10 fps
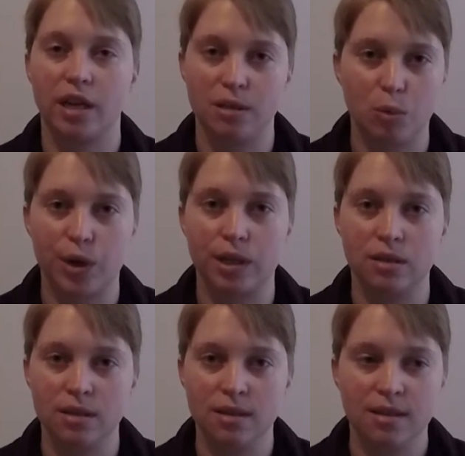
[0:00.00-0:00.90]
anymore.
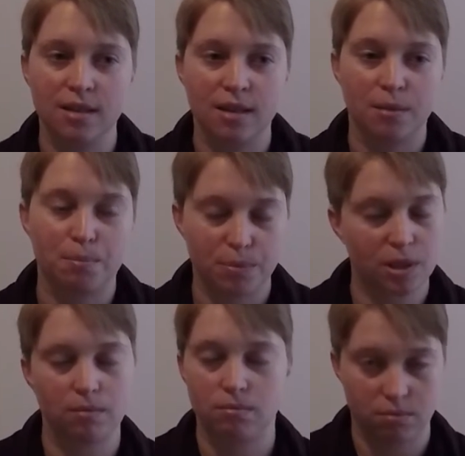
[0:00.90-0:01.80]

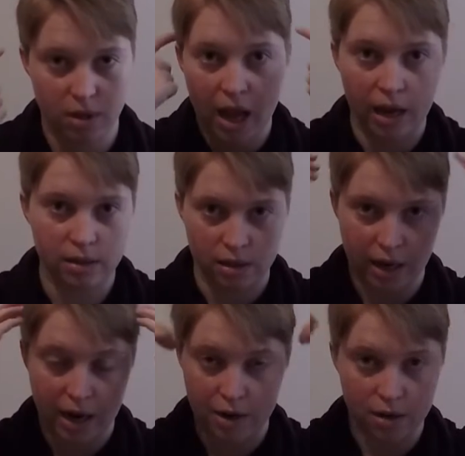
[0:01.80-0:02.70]
Hence
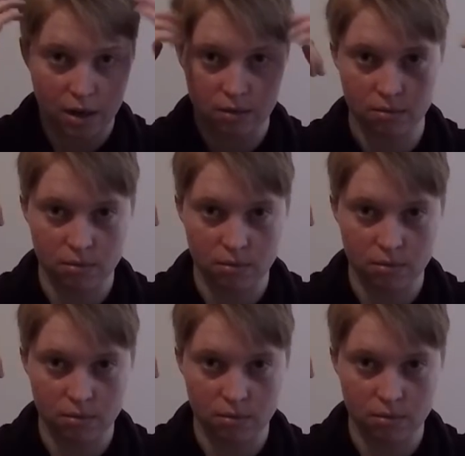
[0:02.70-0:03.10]
the haircut.